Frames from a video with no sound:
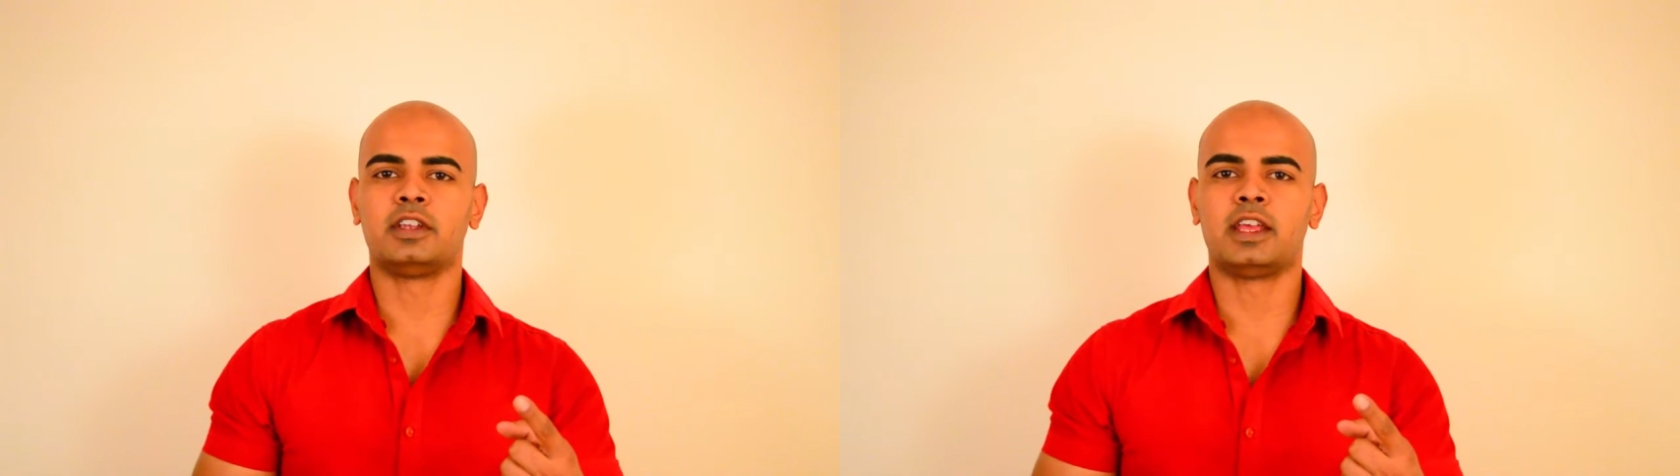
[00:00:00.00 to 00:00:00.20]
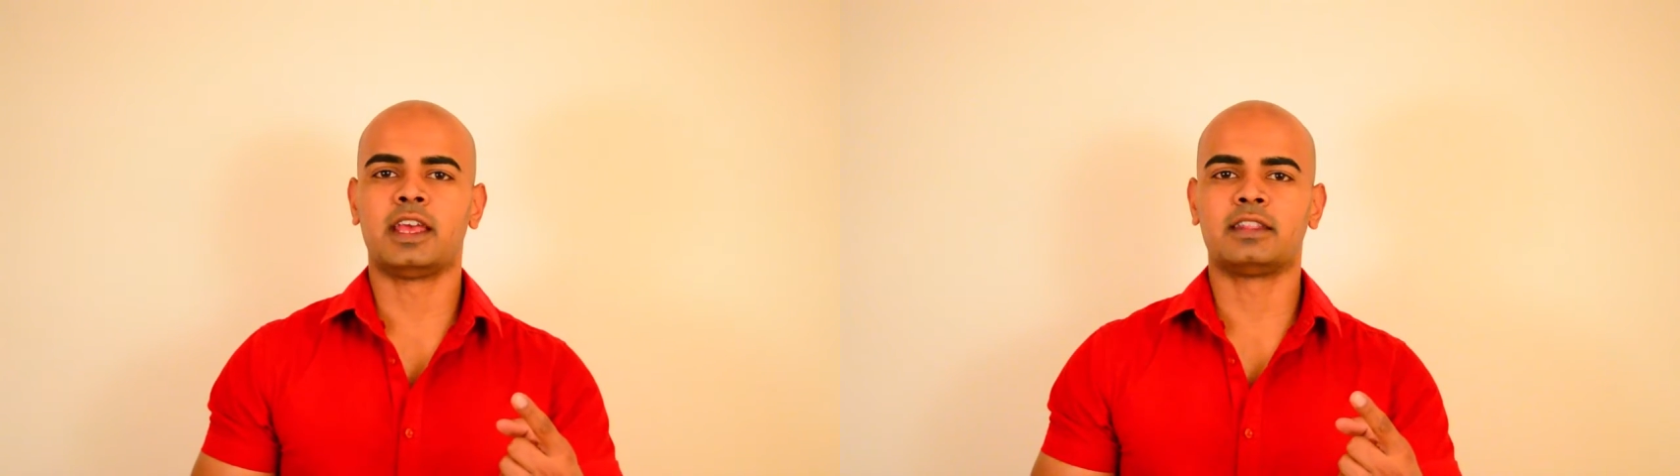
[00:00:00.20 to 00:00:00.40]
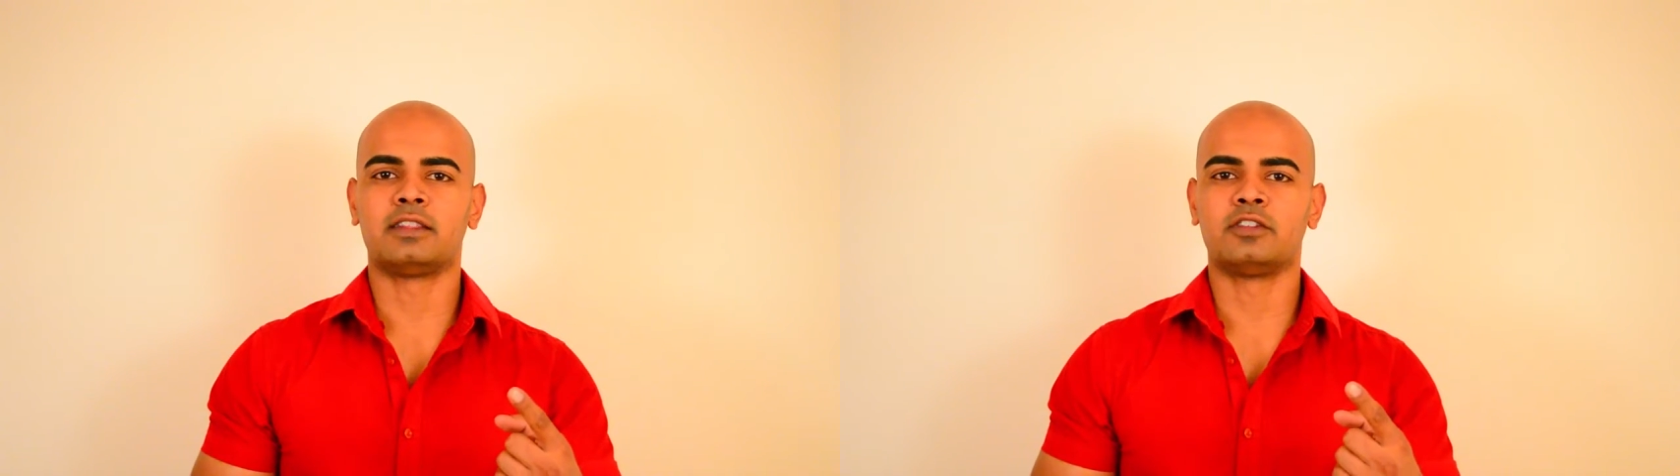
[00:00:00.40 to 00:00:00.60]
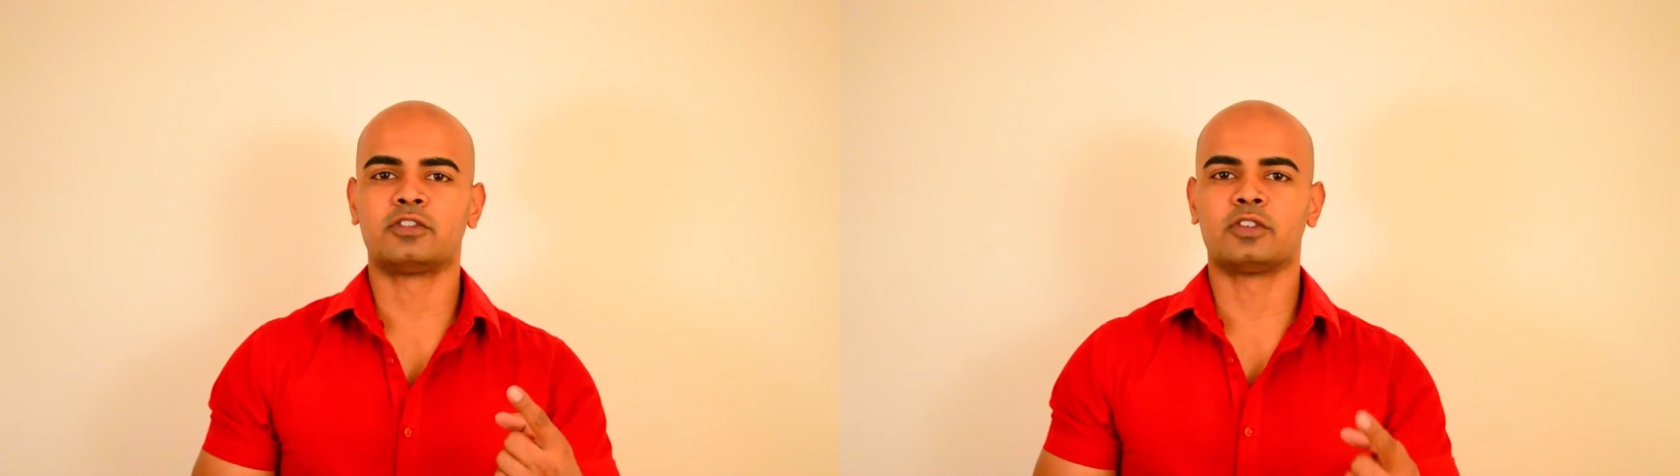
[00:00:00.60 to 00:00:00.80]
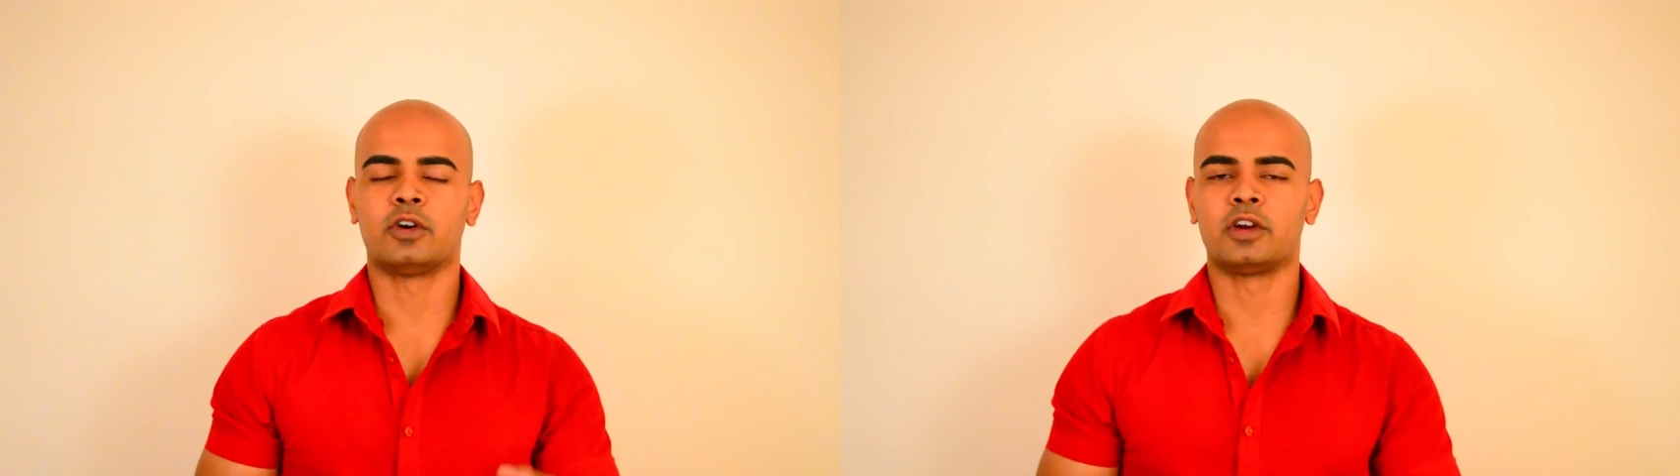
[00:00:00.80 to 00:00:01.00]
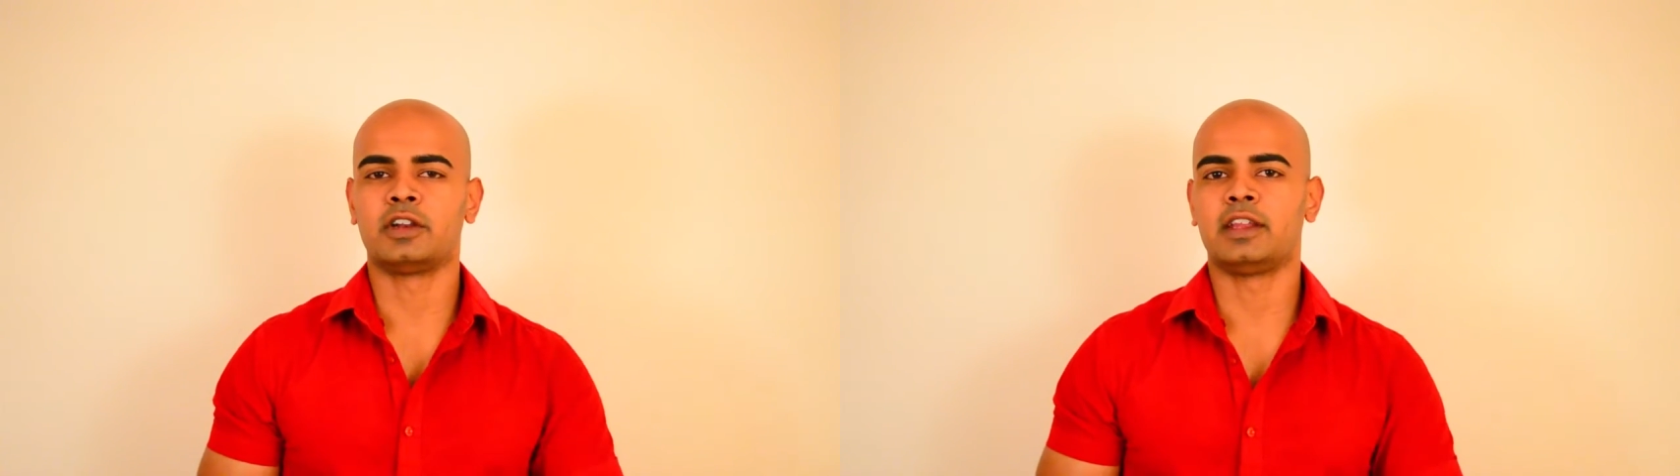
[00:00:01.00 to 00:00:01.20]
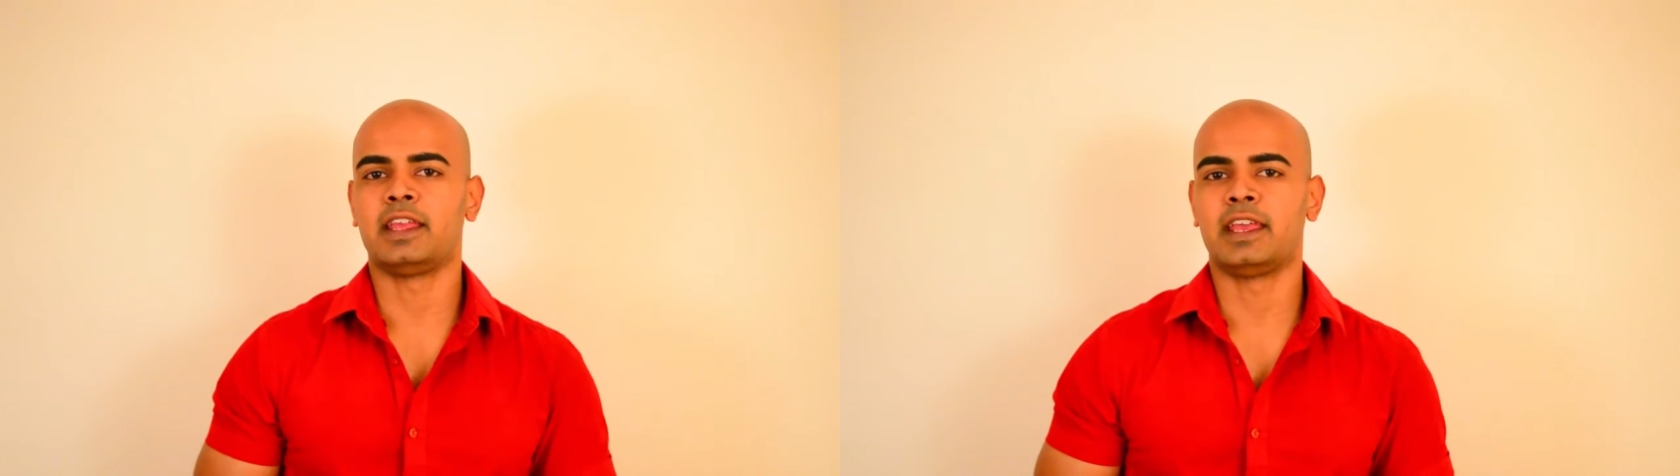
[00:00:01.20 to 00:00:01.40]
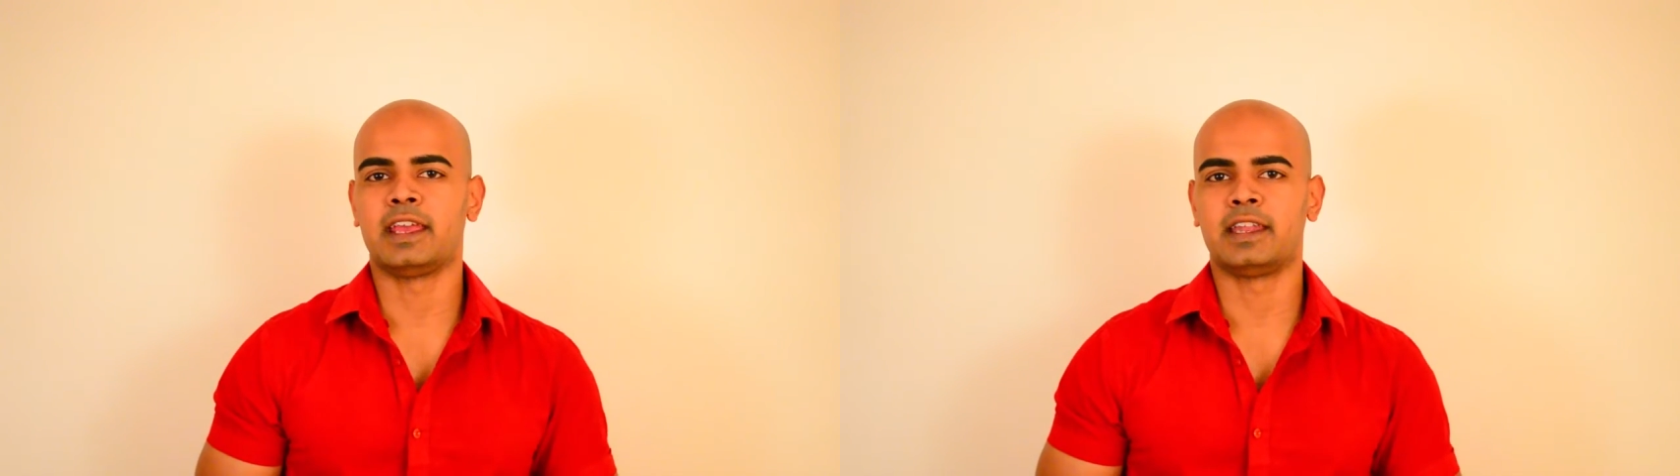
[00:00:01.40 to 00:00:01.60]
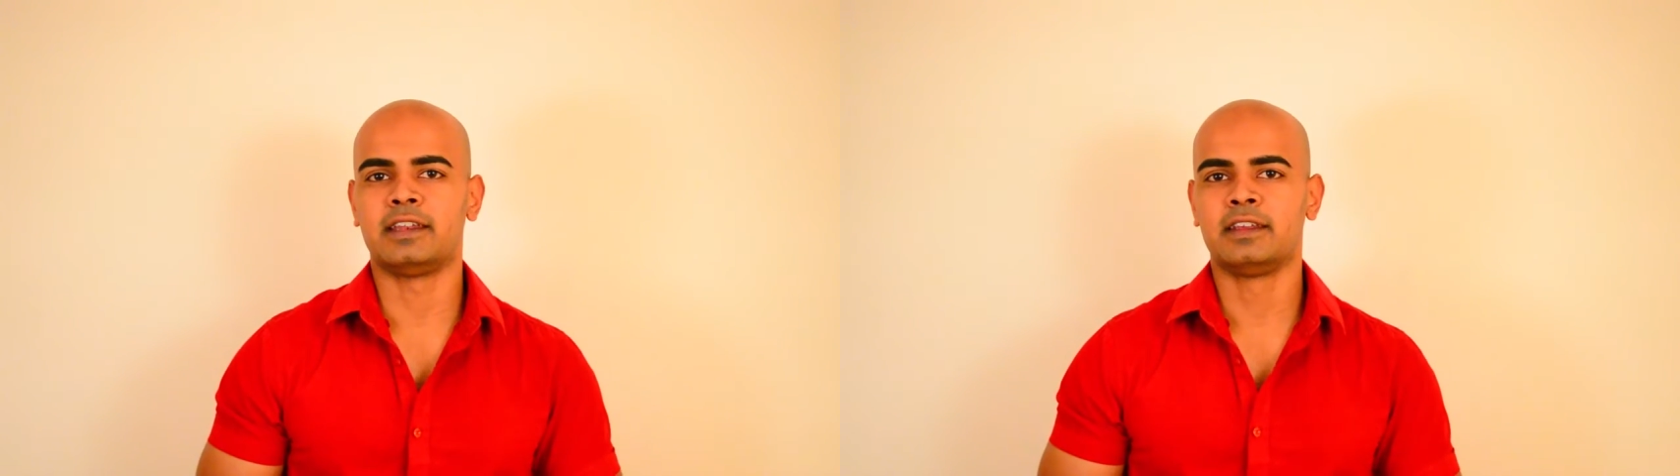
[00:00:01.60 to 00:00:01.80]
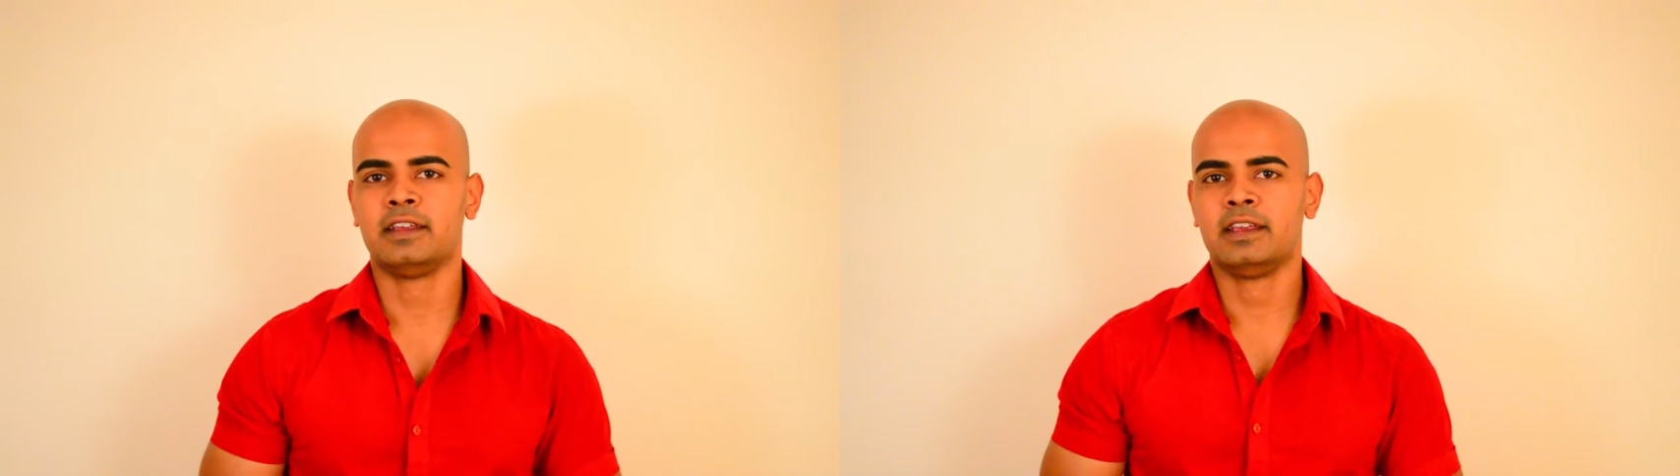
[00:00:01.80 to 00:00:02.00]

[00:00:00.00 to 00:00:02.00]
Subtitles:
at the start. And